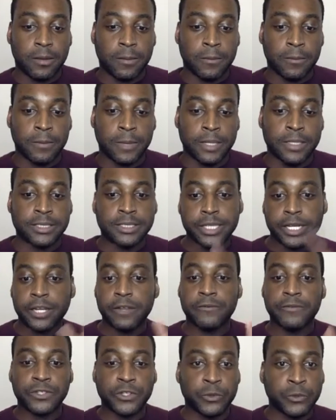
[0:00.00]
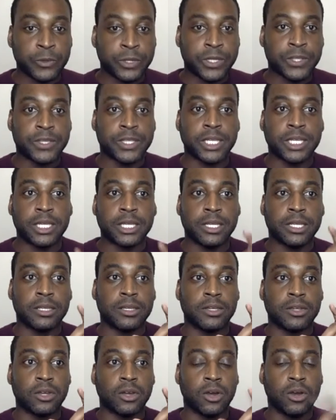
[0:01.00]
instead of doing
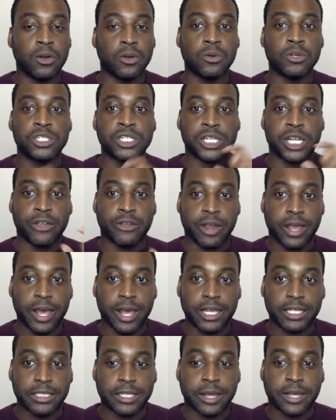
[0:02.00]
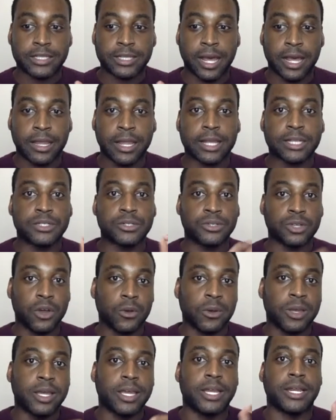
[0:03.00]
the whole generic hashtags, I like to
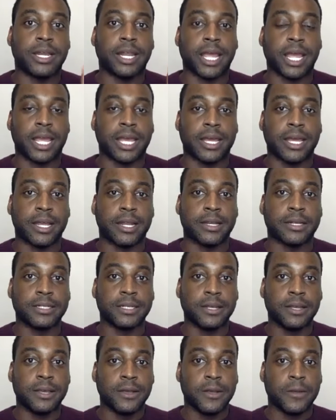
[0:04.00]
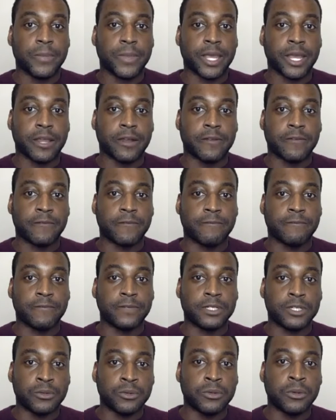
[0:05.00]
go in and
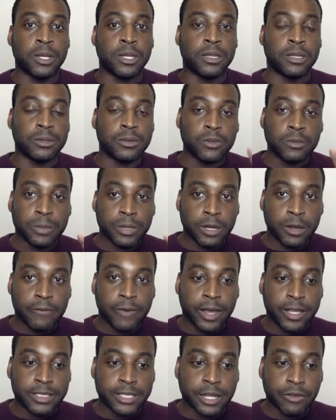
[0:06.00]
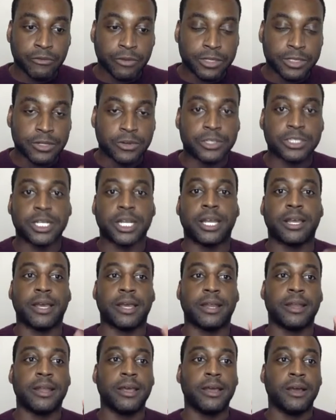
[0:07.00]
do a little bit of hashtag research
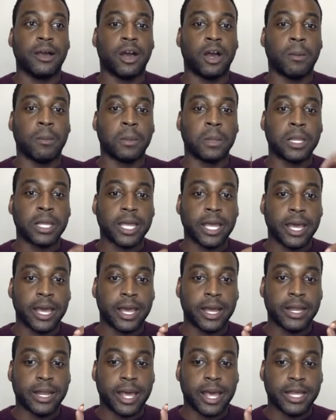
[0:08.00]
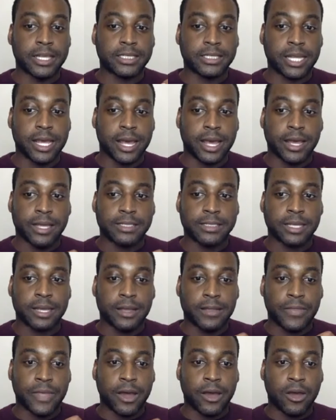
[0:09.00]
and look at hashtags
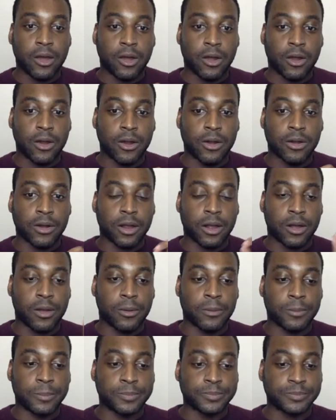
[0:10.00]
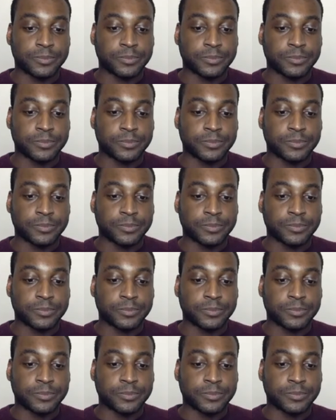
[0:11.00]
that are